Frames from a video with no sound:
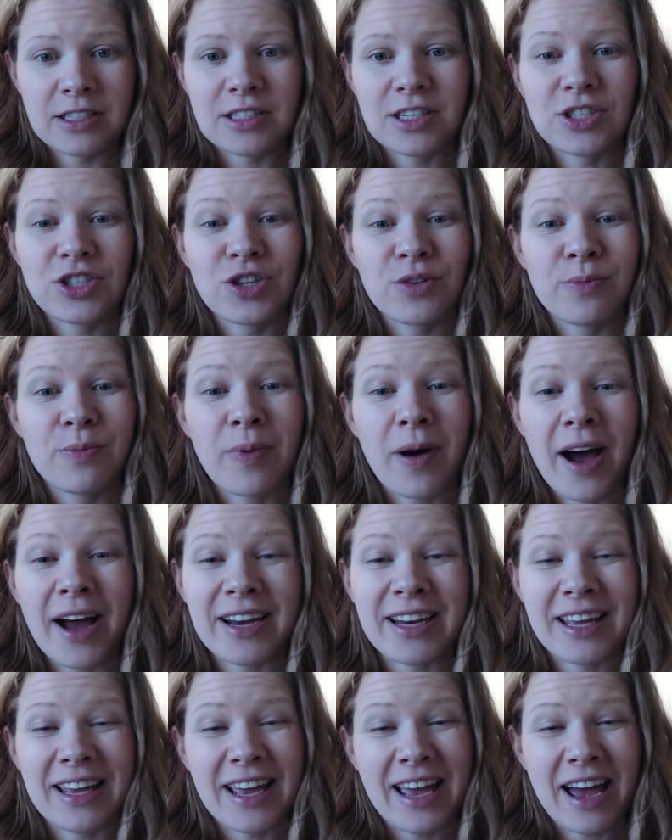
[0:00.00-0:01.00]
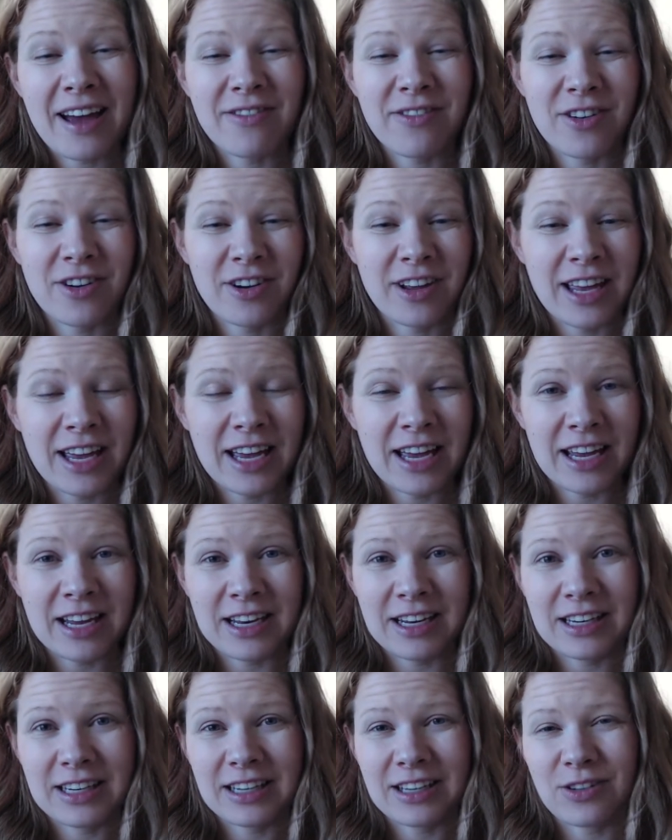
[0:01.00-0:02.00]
Did your body ever get,